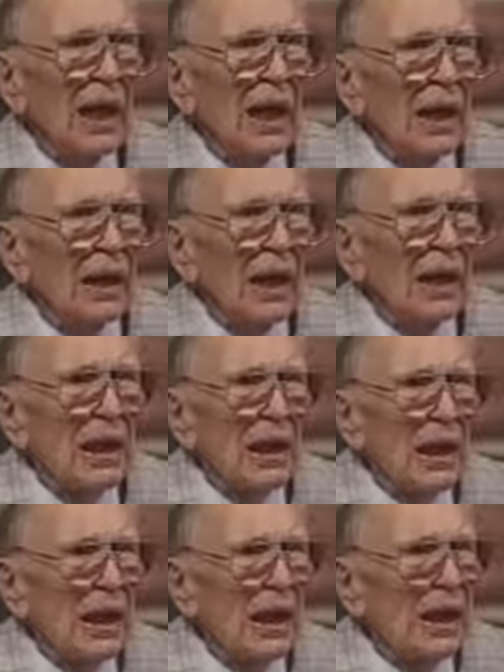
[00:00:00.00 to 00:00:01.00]
And uh,
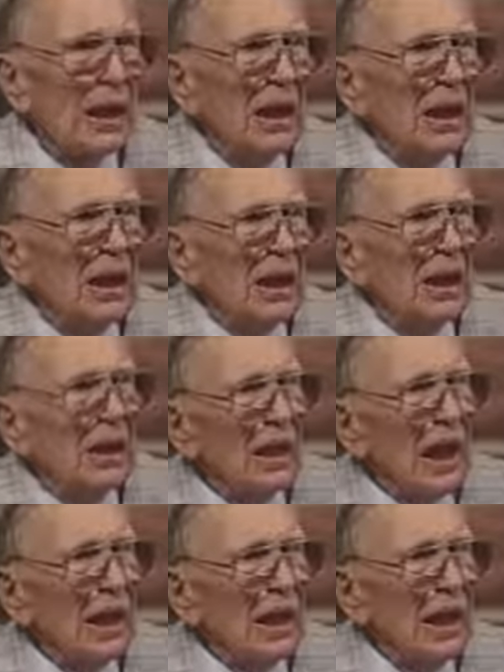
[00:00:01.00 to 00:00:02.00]
then